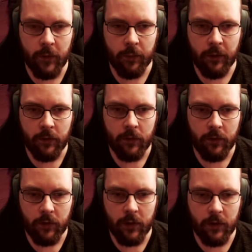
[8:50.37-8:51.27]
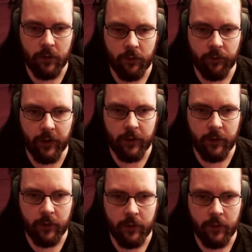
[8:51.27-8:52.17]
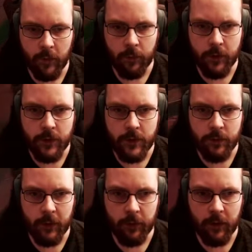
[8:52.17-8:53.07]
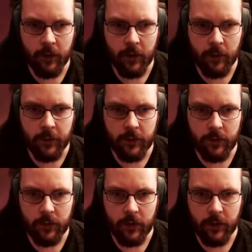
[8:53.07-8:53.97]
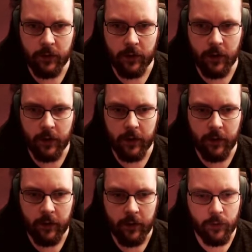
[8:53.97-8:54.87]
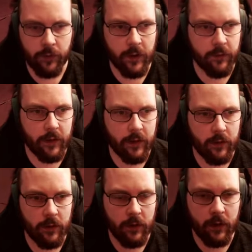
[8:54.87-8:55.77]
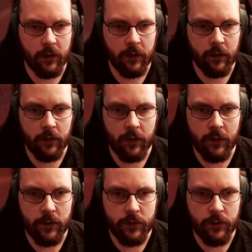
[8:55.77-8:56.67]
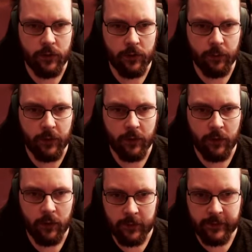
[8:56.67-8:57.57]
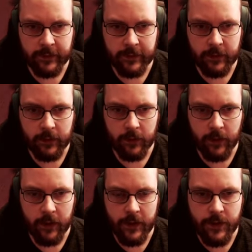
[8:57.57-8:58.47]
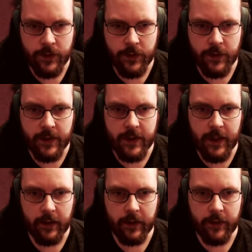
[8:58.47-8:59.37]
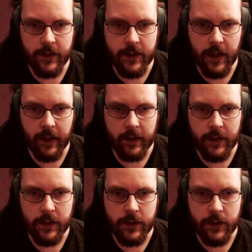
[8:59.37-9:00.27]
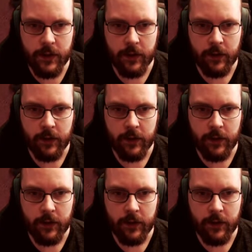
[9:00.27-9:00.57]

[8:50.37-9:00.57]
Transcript: Maybe. Uh, fire? Maybe, just maybe. I mean, the scythe guy. Do we have here? Huh? Okay, sure, something. Let's see. Okay, he's just gonna stand there and take it.